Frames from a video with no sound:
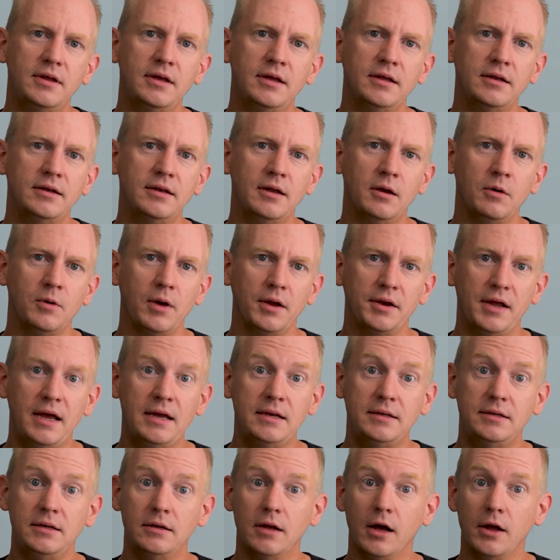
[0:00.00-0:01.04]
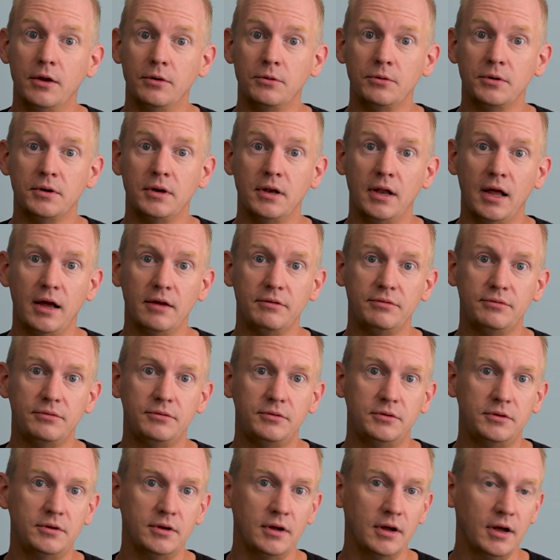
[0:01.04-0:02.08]
in around 800
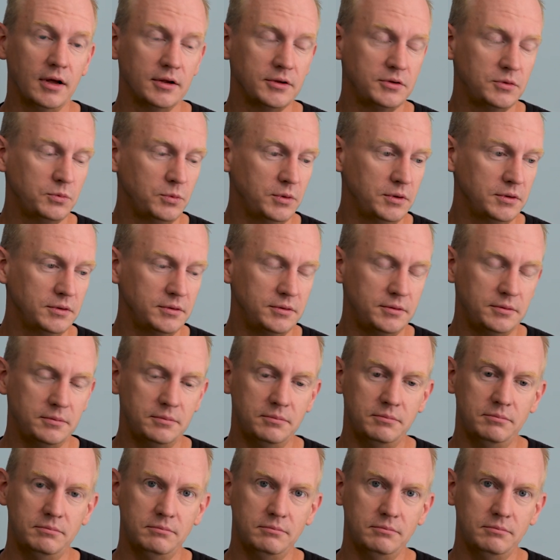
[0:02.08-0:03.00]
left us with